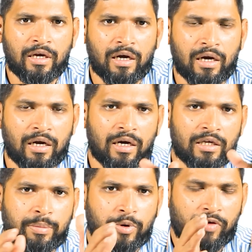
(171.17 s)

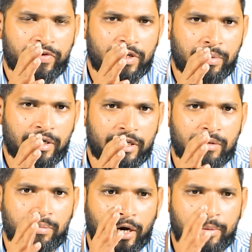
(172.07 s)
the
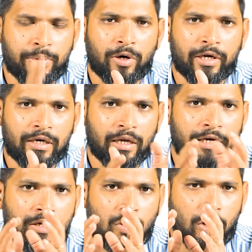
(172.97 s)
profitability by product
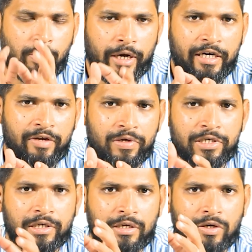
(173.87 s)
line or by
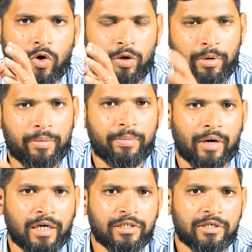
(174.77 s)
division or by
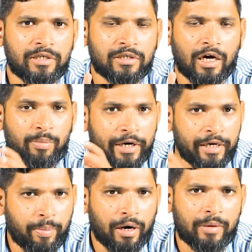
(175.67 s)
branches or by
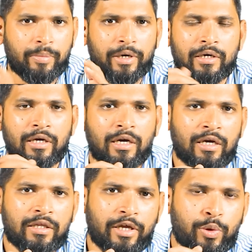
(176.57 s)
department,
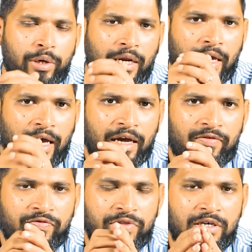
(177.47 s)
then you can
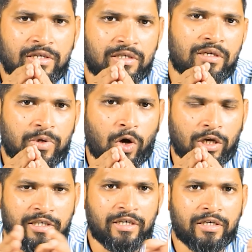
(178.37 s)
have these
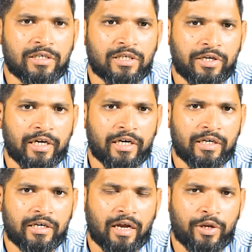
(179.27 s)
cost centers
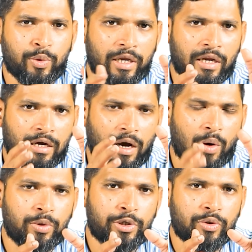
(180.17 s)
created, and you can
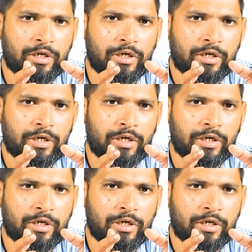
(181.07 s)
account your